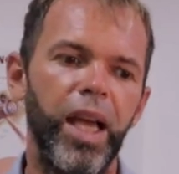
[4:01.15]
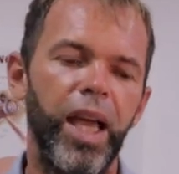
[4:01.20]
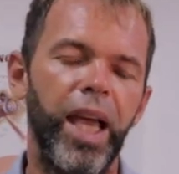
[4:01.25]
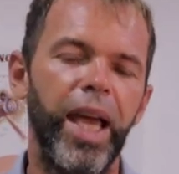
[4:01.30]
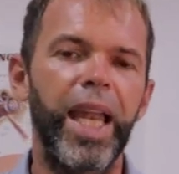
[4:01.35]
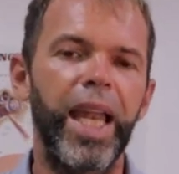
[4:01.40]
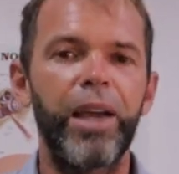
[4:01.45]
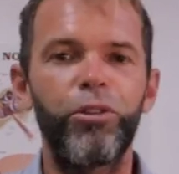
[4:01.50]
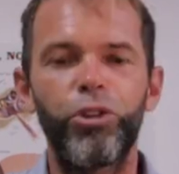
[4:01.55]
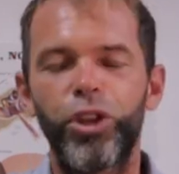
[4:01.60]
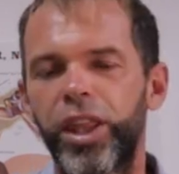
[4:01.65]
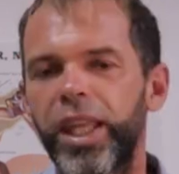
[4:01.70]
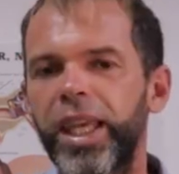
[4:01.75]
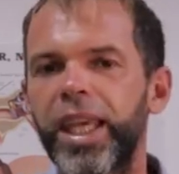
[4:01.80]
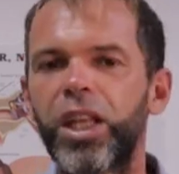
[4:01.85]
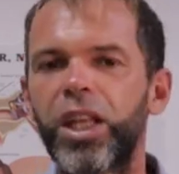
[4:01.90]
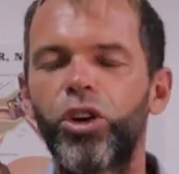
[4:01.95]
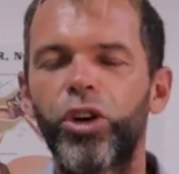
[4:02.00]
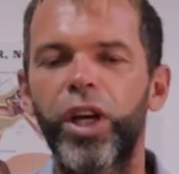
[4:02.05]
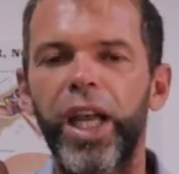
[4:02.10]
And I was
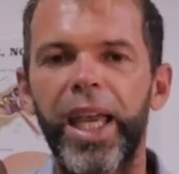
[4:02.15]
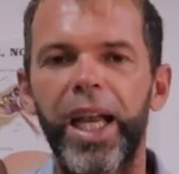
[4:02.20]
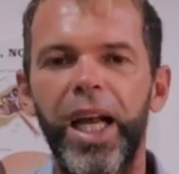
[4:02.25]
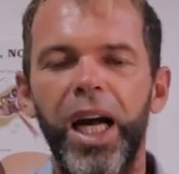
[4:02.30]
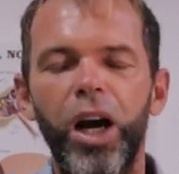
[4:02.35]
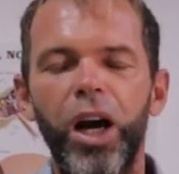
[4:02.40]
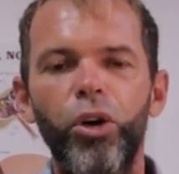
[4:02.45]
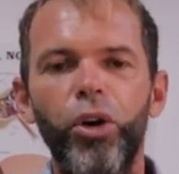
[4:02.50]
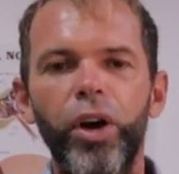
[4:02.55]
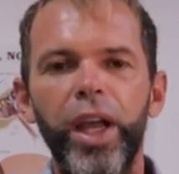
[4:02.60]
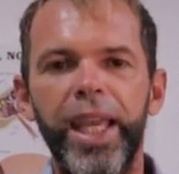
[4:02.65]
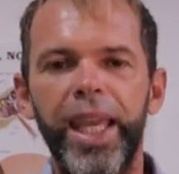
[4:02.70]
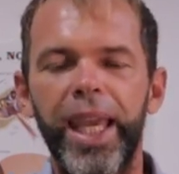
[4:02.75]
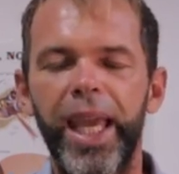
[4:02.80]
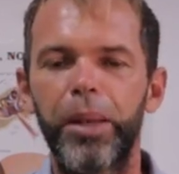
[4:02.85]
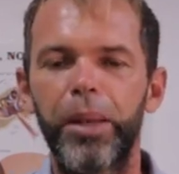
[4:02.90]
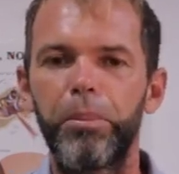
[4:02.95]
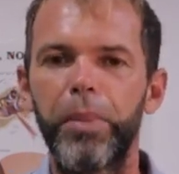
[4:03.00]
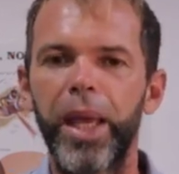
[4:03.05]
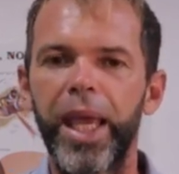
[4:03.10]
thinking, okay, how I
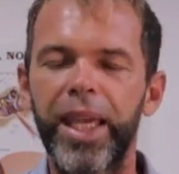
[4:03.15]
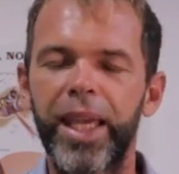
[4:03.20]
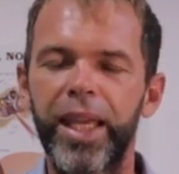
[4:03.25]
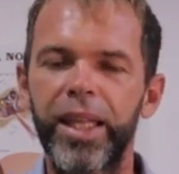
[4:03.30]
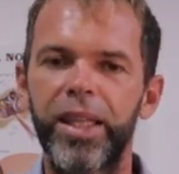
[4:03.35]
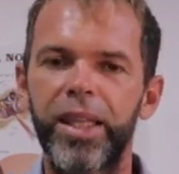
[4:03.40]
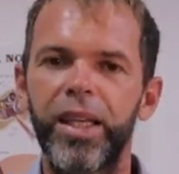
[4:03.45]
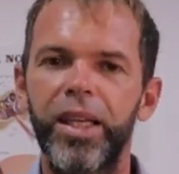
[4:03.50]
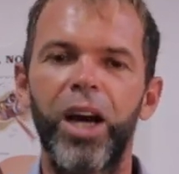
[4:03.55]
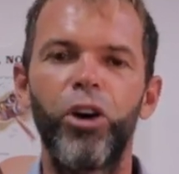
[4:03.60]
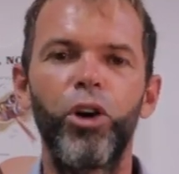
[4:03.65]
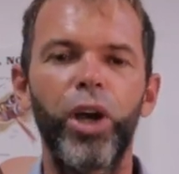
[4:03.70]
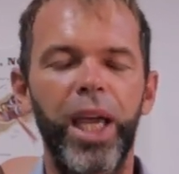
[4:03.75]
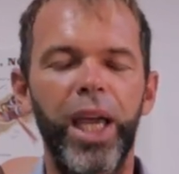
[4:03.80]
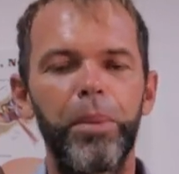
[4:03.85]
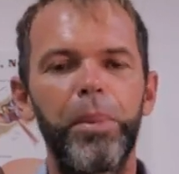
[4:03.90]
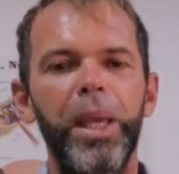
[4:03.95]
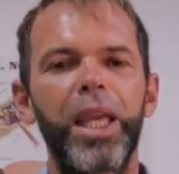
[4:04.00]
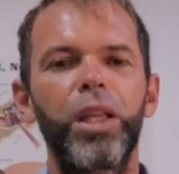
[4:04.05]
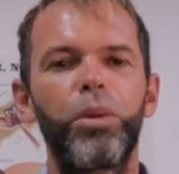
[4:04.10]
can make
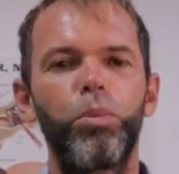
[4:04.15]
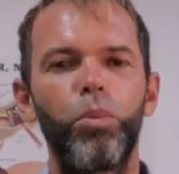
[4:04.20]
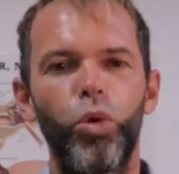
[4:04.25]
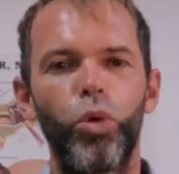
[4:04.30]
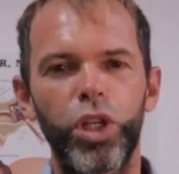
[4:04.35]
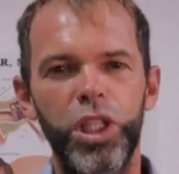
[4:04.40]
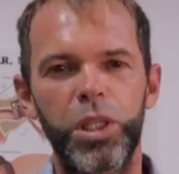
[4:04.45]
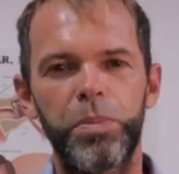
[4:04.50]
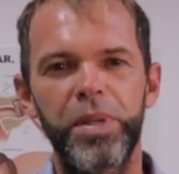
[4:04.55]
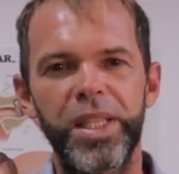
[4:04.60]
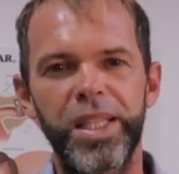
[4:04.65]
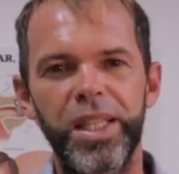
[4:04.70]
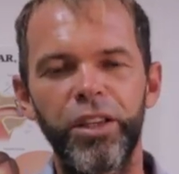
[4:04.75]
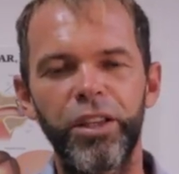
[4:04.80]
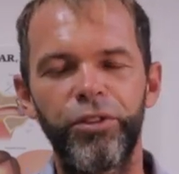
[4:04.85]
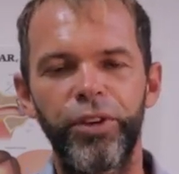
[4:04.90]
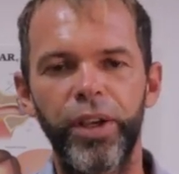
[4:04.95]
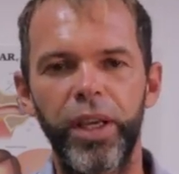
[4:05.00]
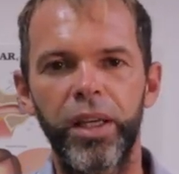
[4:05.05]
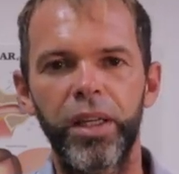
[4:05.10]
it more
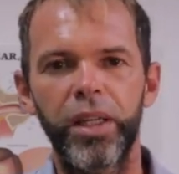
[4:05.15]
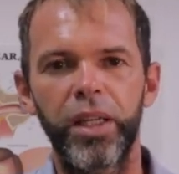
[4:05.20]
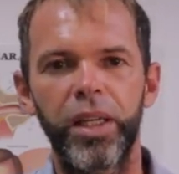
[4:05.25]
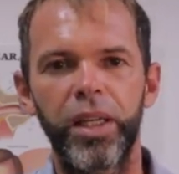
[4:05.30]
specific.